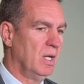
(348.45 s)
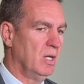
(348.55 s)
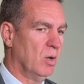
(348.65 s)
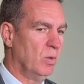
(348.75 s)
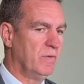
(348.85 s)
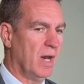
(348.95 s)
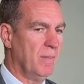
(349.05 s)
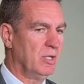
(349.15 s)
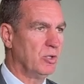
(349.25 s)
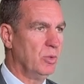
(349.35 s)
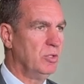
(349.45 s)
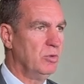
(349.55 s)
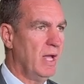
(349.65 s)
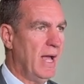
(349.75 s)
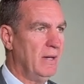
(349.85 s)
you know, we've got to make sure we do
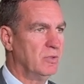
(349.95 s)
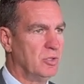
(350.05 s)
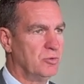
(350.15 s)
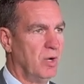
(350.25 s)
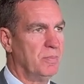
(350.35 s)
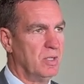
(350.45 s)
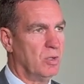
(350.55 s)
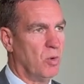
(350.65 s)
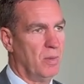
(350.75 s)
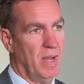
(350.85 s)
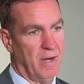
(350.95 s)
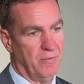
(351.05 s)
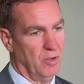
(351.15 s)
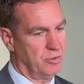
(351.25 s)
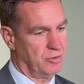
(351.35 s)
that, disrupting the quarterback
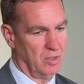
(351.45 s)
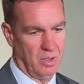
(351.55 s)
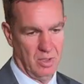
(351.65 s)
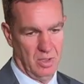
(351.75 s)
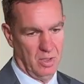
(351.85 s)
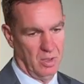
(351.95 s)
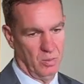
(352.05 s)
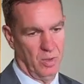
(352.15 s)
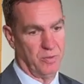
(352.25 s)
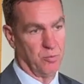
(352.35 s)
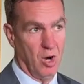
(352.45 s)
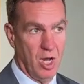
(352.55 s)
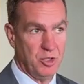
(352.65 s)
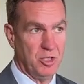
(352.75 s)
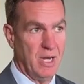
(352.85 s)
versus with
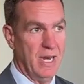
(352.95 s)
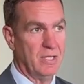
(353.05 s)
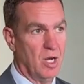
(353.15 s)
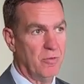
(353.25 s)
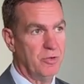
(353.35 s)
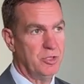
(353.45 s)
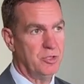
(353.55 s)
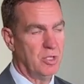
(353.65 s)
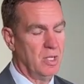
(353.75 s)
rush and coverage.